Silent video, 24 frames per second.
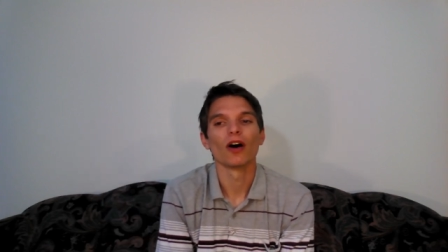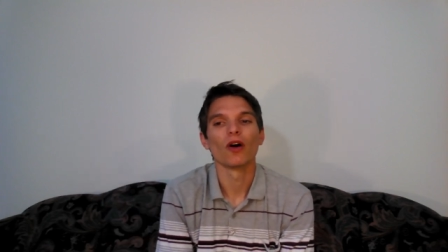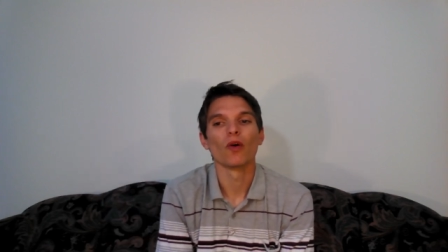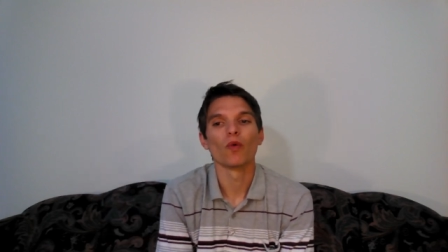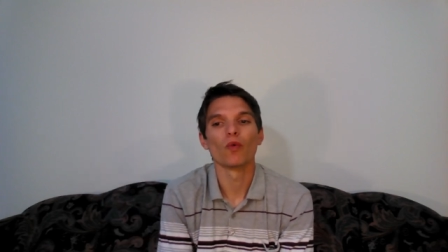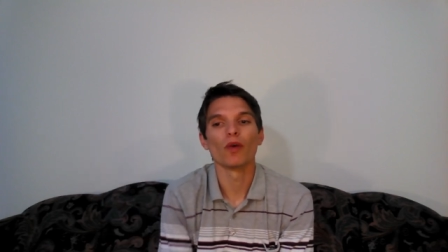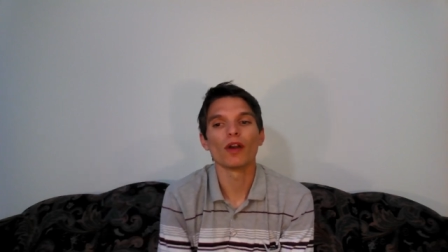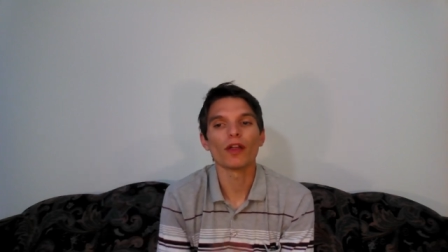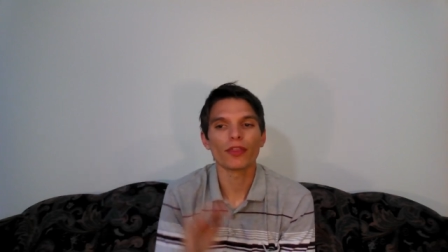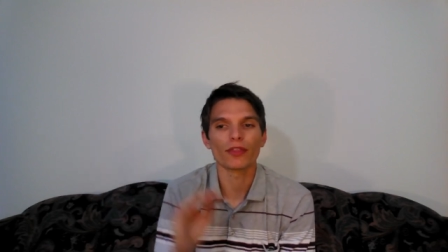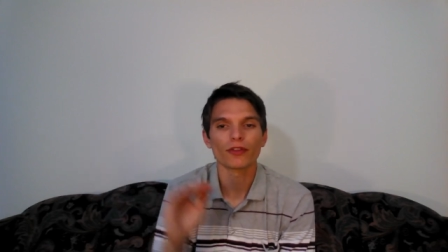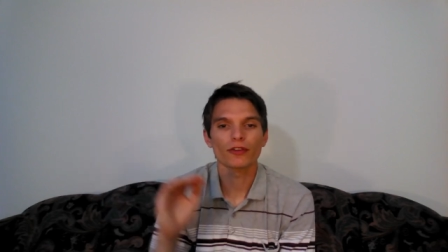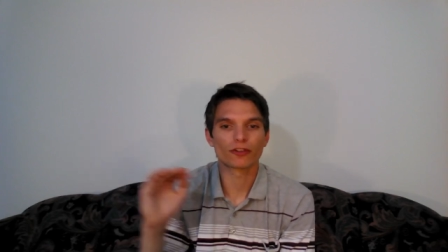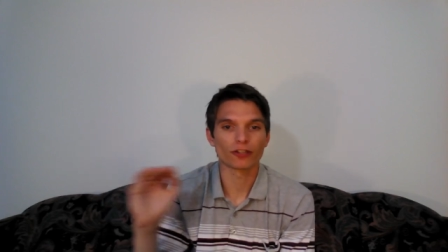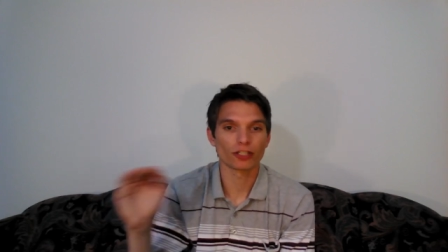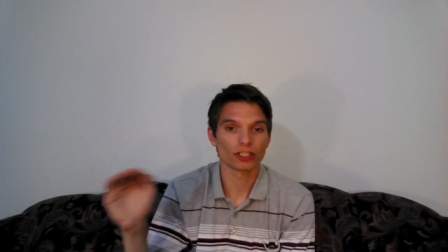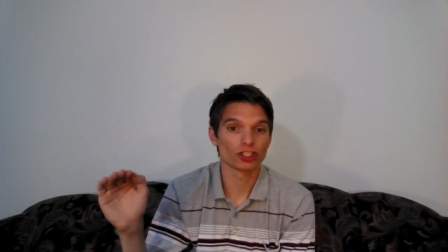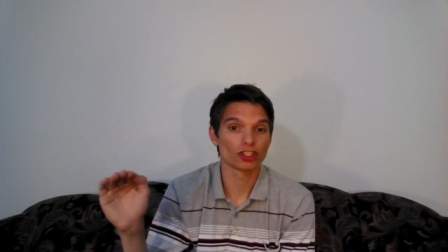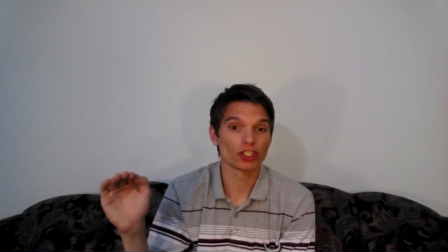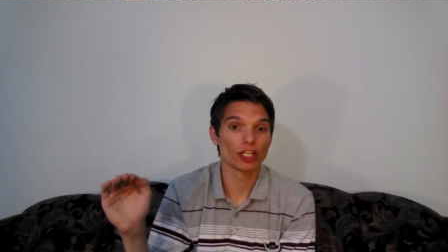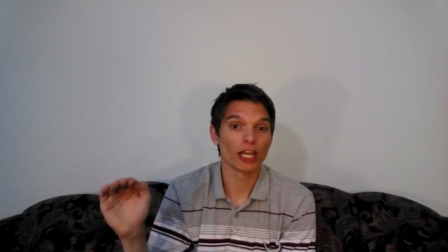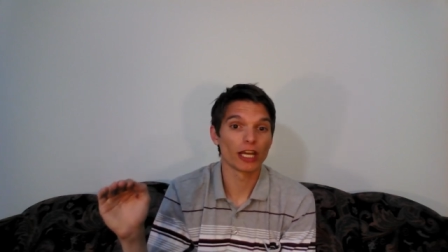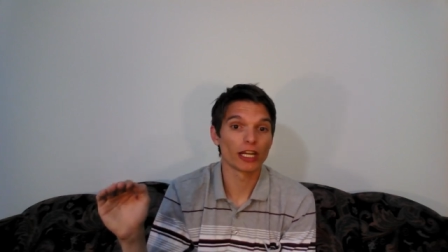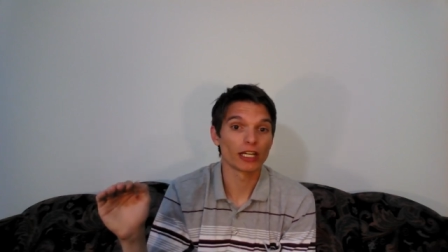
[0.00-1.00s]
with the
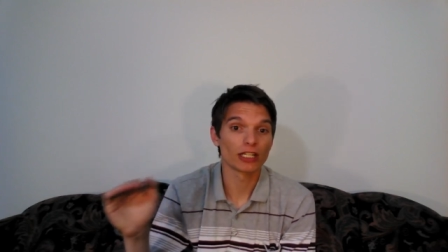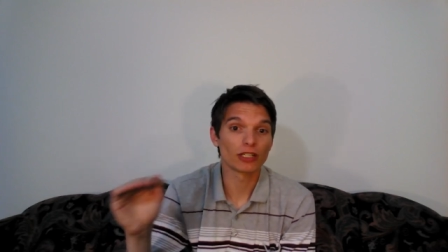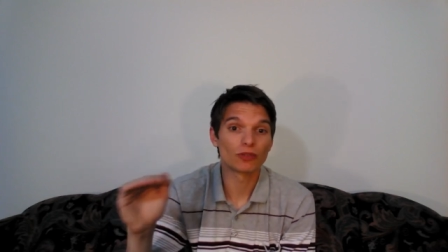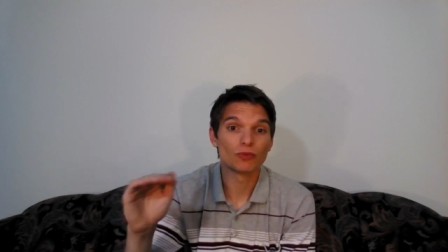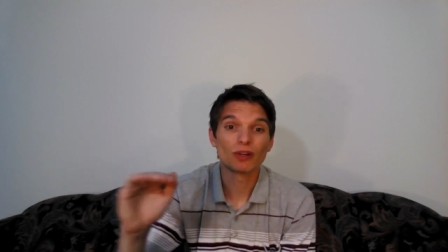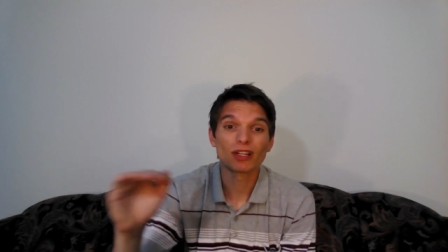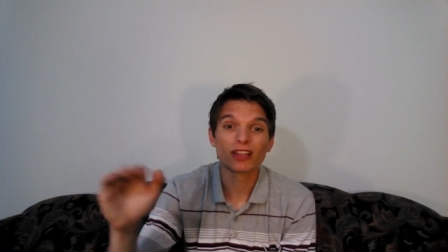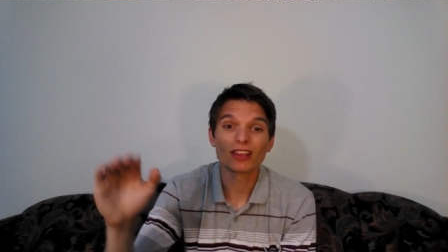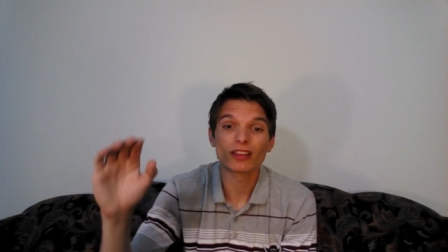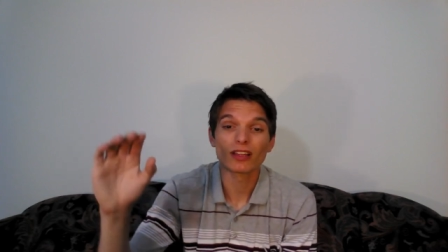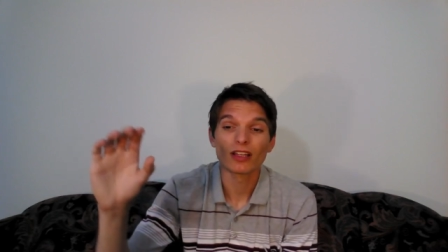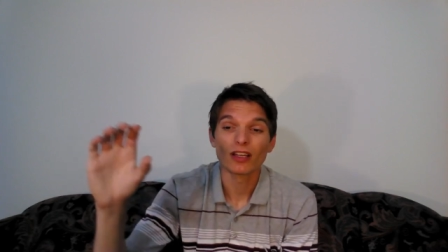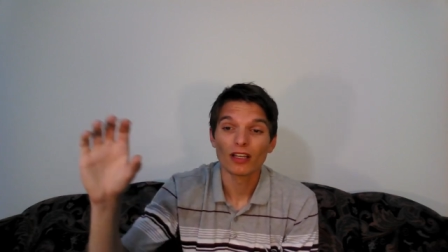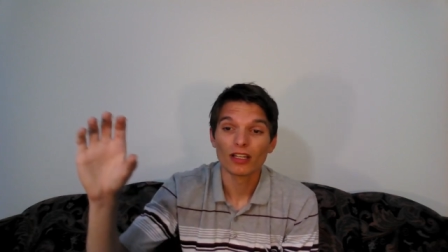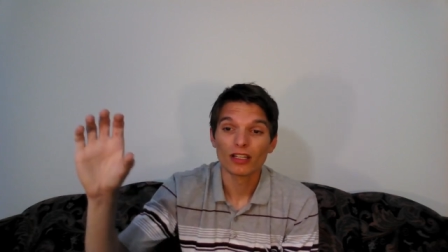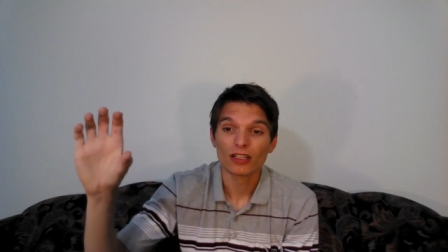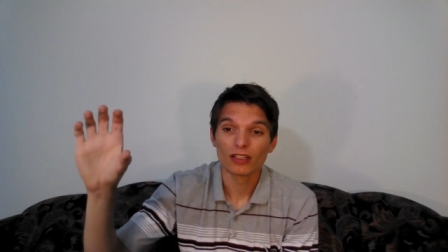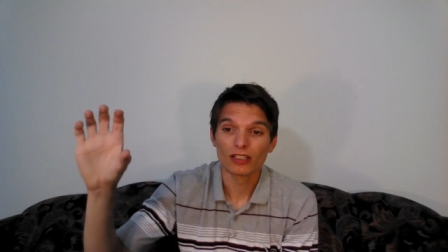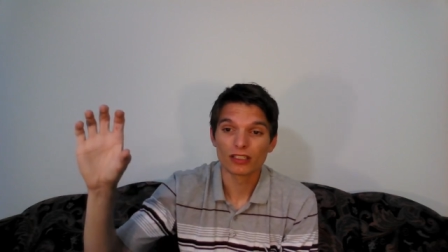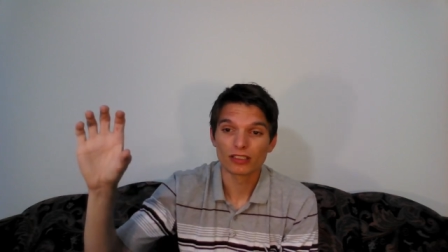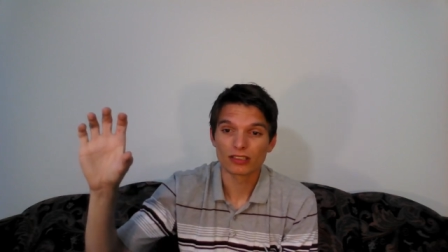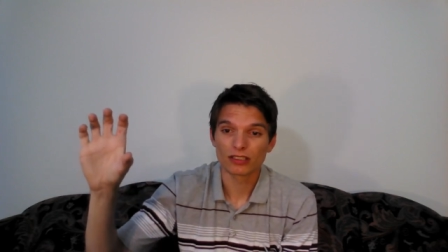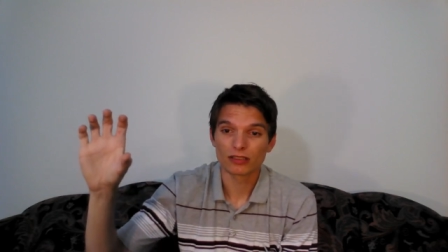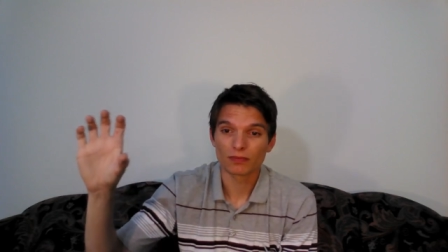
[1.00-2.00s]
Christianity, with
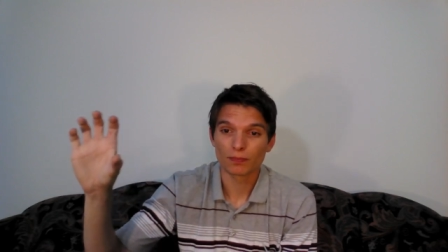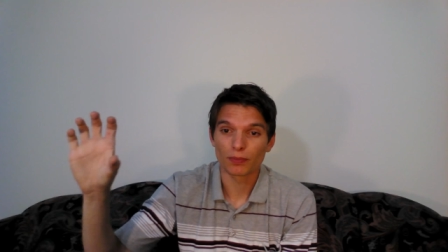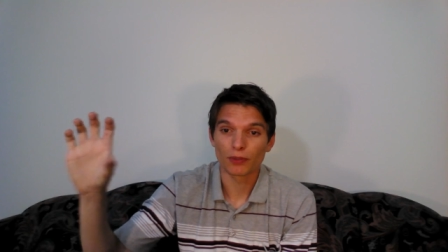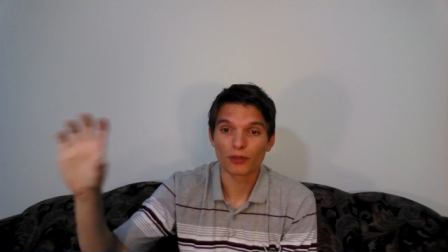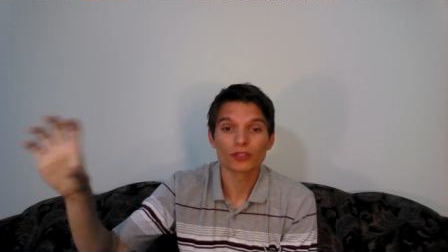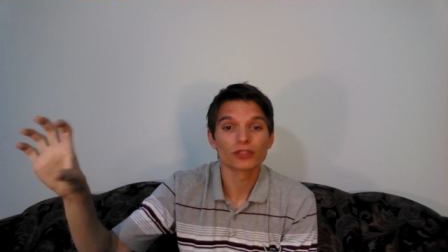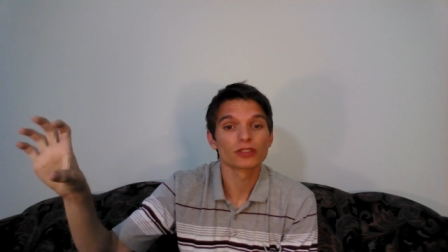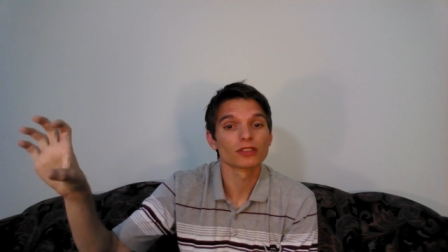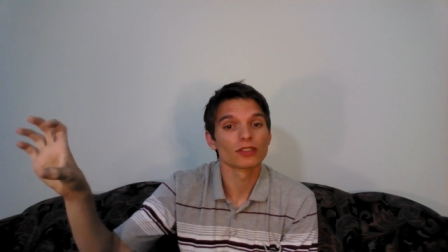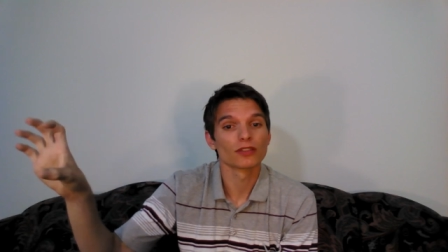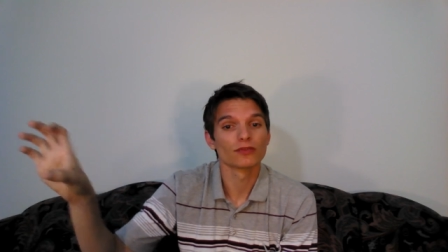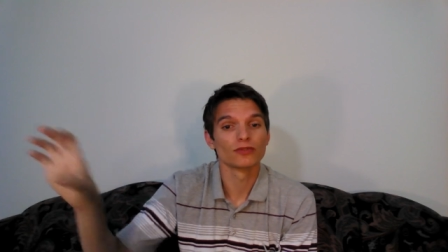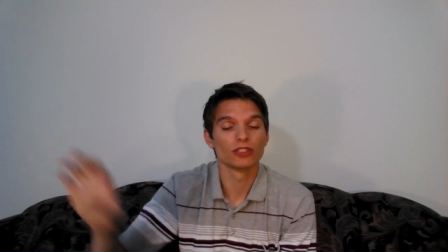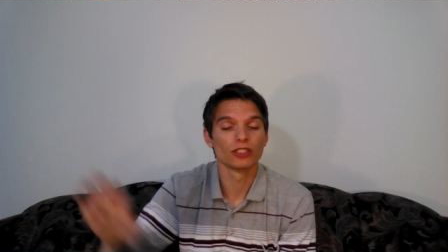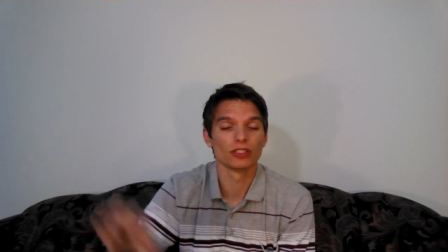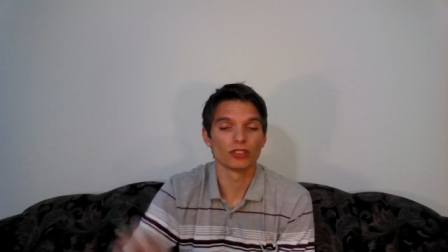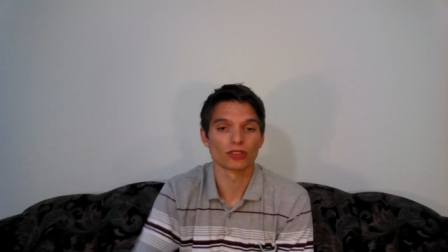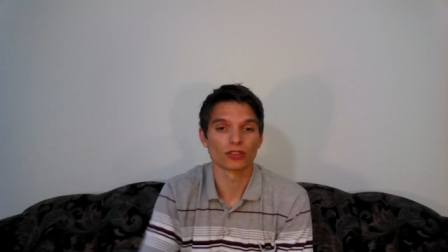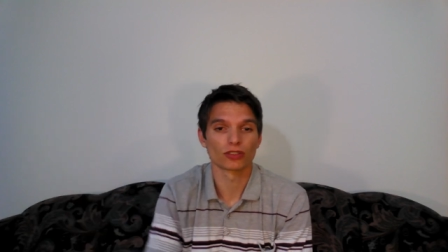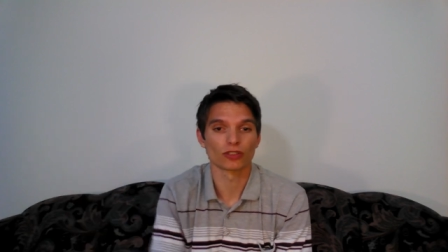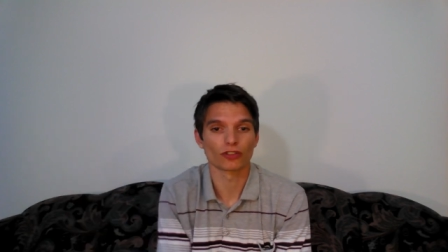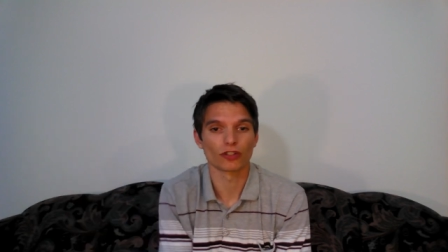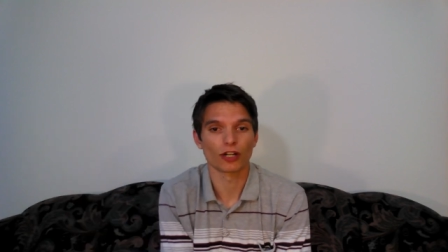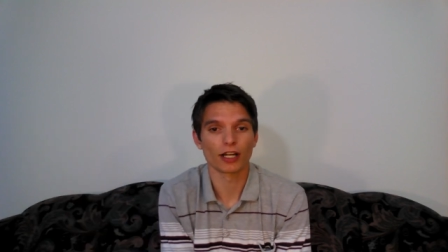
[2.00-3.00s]
this person of
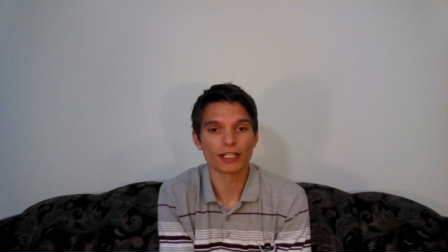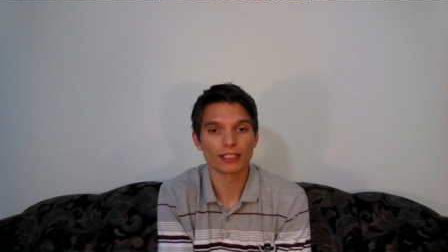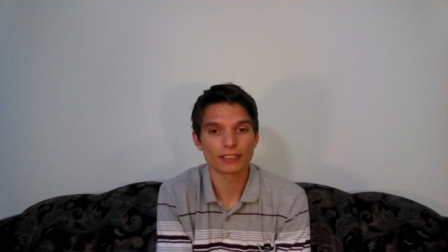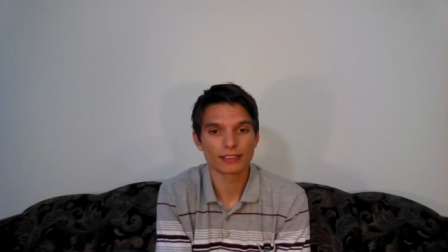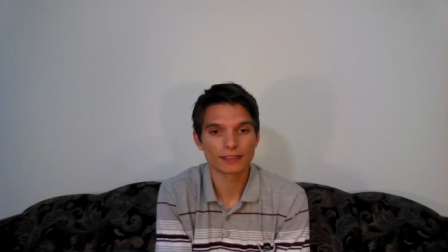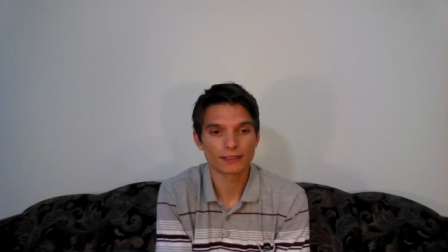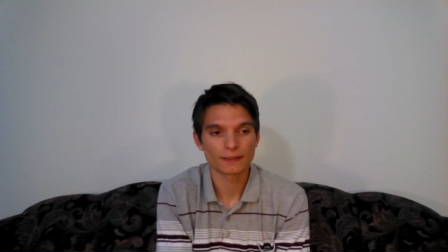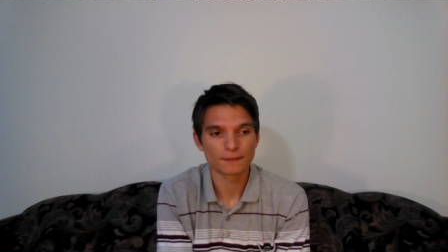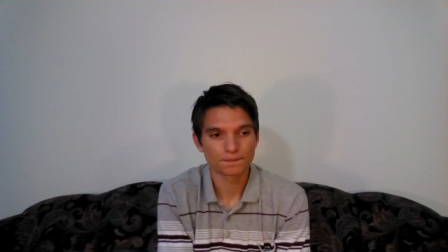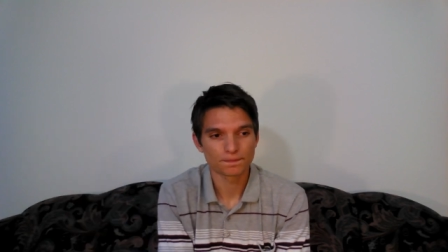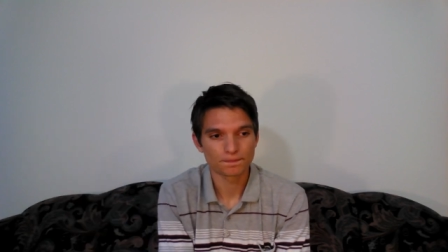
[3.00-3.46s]
Jesus Christ,